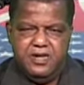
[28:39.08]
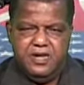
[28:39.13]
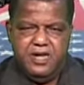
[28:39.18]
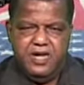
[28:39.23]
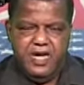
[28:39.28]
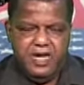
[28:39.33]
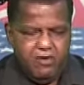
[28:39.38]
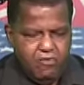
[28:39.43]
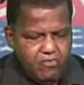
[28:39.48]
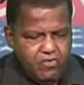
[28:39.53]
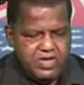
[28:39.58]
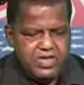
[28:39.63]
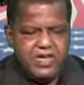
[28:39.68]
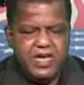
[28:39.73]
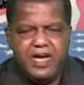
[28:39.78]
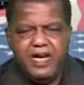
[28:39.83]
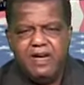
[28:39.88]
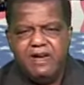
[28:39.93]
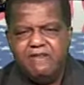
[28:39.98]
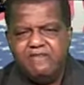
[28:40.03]
And we
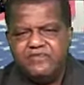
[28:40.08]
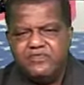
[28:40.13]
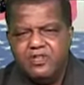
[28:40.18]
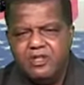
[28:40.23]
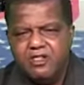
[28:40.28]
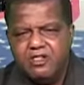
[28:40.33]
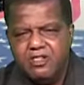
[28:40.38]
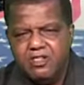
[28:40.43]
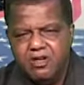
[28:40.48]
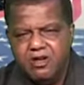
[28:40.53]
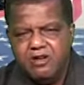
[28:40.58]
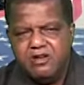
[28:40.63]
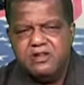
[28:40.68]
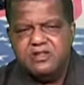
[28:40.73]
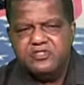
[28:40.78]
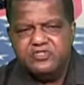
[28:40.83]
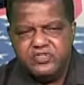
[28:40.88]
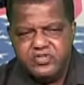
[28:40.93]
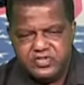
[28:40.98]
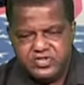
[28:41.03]
have to
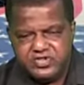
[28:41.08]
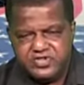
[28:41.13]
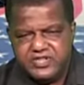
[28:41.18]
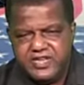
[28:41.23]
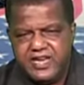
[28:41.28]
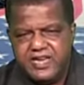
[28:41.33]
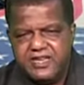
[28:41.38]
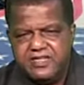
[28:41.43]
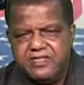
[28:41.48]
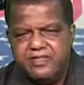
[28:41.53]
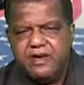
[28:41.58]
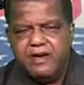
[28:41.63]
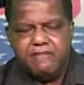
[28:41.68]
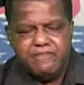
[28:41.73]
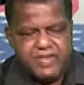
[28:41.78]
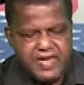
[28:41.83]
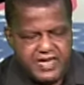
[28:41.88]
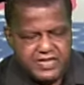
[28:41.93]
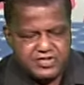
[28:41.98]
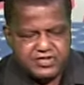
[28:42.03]
learn to stand up
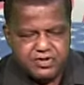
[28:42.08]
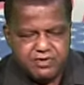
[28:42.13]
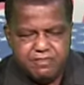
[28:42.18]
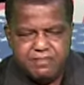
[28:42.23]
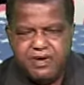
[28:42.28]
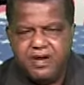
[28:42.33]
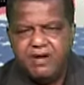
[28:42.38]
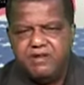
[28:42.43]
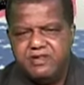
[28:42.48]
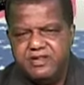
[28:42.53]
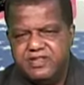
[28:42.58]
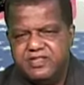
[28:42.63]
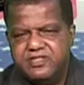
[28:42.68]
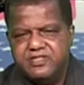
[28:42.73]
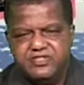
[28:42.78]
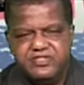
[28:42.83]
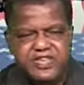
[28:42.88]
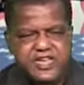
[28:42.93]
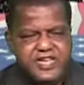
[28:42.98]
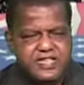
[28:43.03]
as
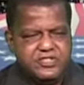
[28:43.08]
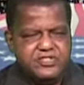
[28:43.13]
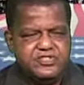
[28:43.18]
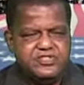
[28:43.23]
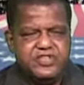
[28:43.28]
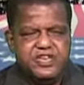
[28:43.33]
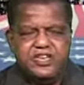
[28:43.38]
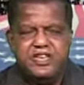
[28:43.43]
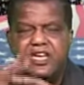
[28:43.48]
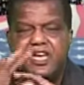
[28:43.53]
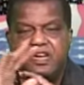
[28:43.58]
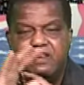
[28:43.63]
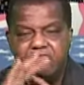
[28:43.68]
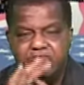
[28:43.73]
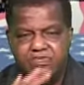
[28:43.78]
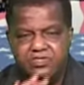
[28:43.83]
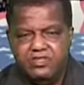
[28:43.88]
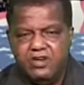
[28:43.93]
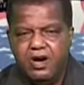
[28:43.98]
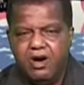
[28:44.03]
Americans and say,
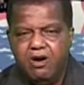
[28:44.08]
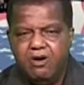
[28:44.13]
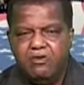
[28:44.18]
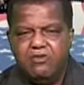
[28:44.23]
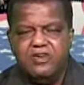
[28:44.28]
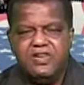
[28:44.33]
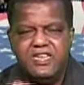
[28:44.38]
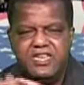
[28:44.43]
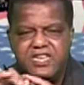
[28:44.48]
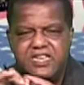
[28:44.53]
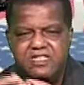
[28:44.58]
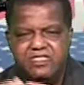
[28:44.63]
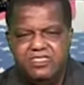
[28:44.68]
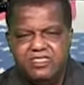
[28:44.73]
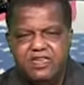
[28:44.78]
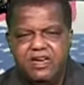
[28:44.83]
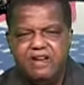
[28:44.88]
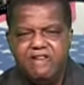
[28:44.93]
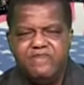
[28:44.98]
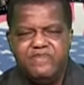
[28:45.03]
no,
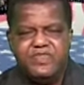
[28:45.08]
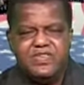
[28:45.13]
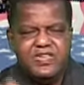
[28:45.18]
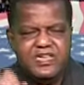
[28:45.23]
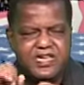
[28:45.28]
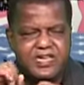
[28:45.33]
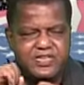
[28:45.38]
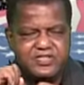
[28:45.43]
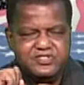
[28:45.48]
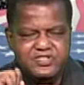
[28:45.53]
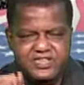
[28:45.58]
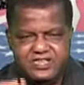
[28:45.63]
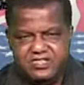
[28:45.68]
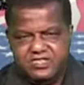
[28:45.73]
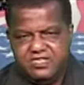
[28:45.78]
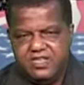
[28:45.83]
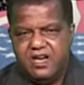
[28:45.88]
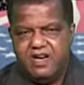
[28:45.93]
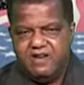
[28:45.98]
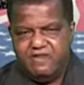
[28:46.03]
enough is
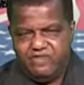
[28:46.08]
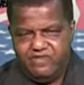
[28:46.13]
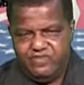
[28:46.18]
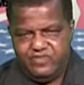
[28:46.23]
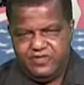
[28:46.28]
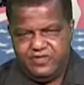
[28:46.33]
enough.